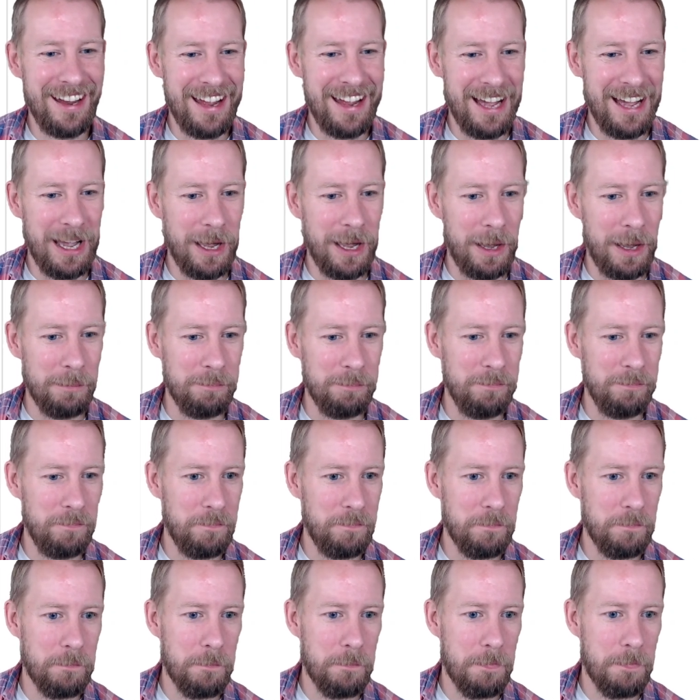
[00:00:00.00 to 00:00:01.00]

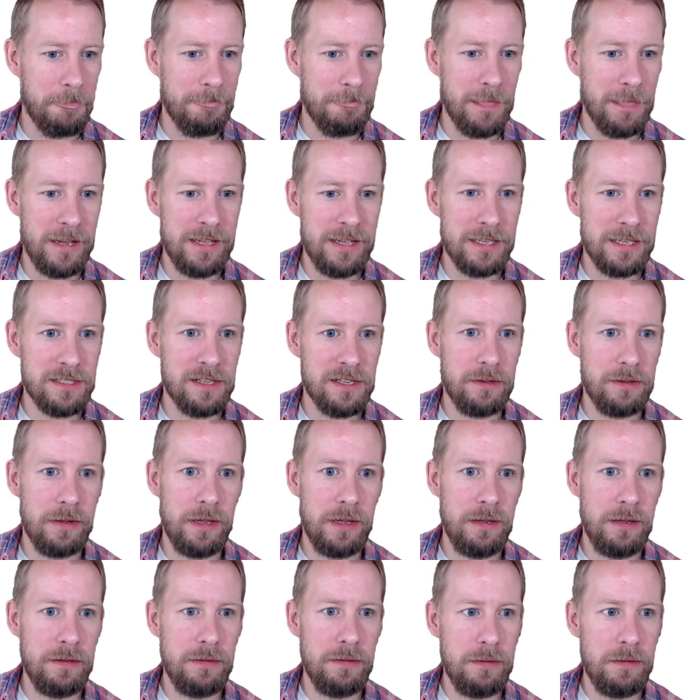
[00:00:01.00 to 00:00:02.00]
Yeah, so
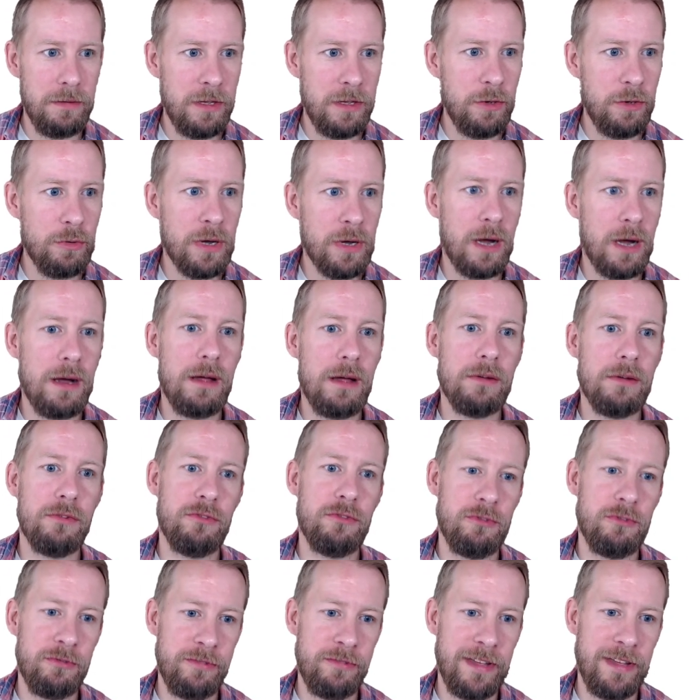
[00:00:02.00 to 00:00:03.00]
you can't
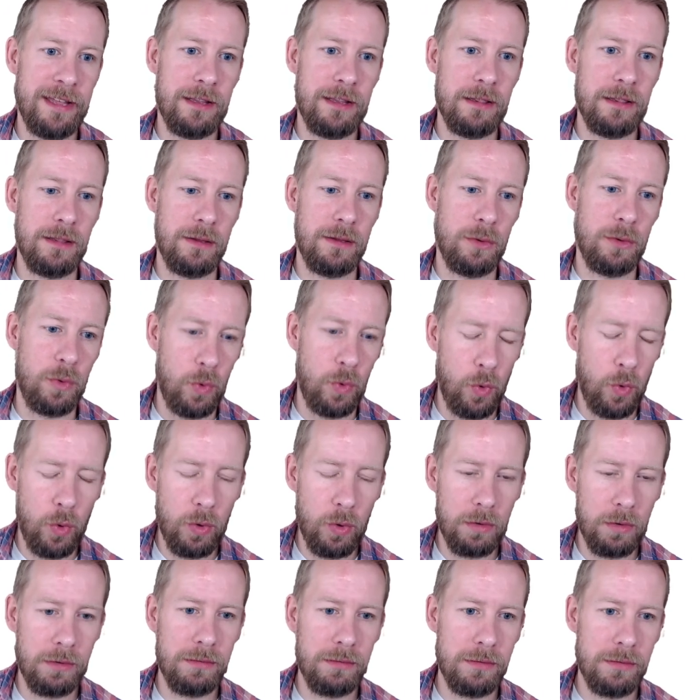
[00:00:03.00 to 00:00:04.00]
fill
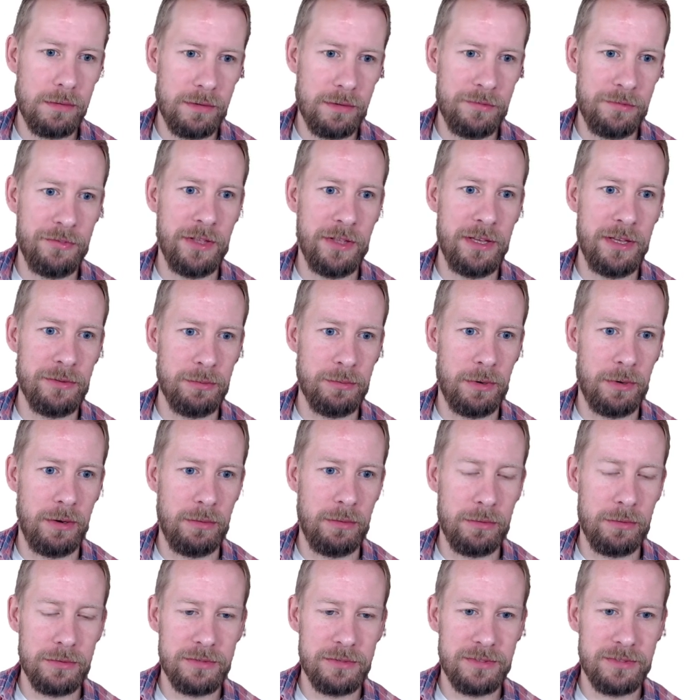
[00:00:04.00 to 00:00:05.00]
all of these
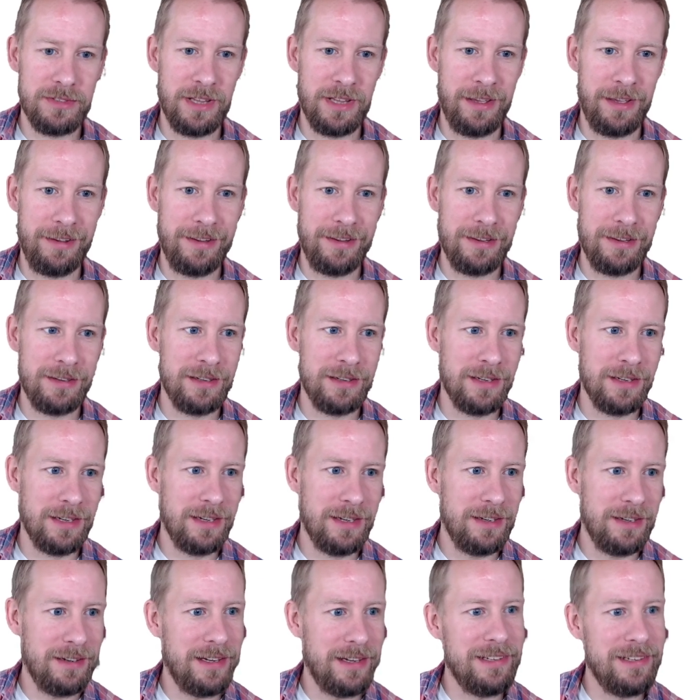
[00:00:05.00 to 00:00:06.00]
roles, like
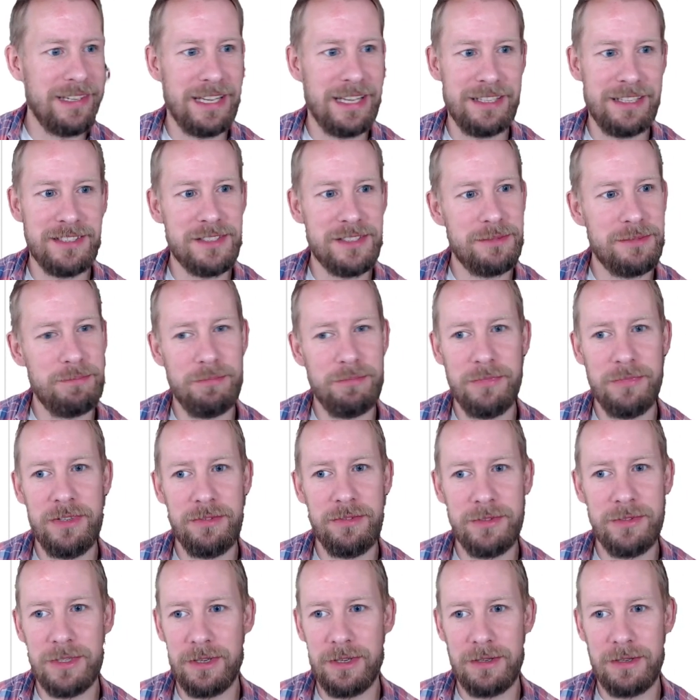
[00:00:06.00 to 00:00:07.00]
unless you've
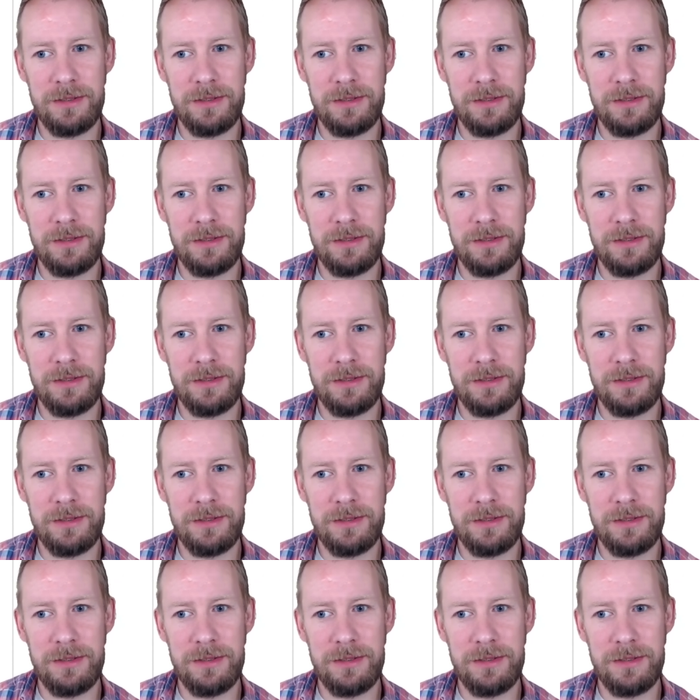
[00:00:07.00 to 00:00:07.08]
got